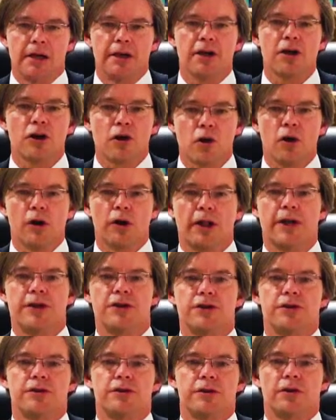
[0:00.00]
A clear
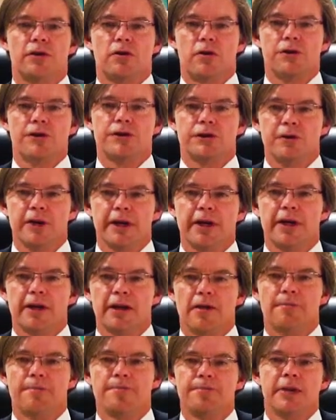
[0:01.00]
correlation to the course
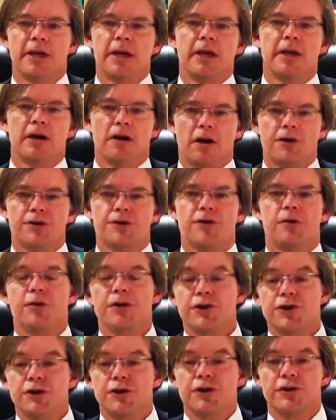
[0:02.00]
curriculum. It
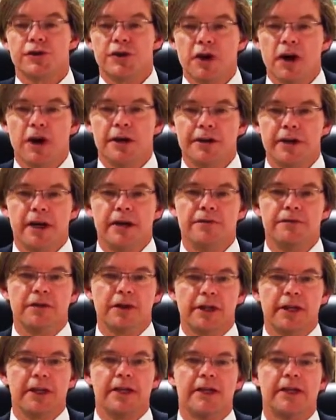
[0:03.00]
also ensures
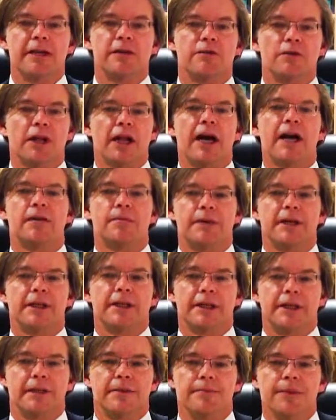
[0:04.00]
content, validity, and
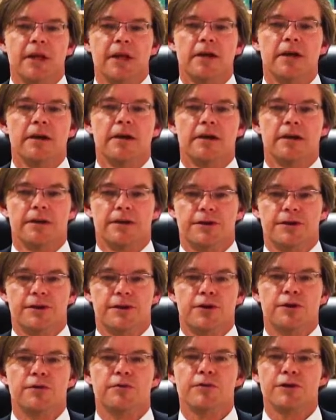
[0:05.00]
reliability.
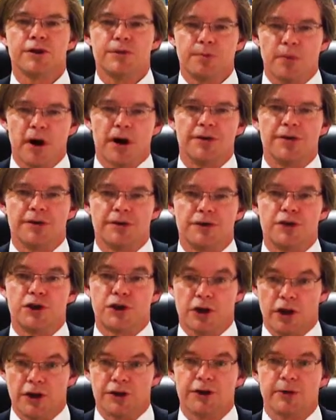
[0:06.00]
The student
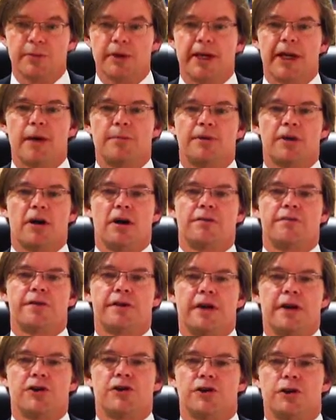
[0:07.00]
responses should also be
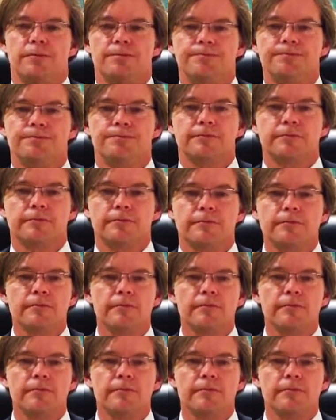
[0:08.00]
kept confidential.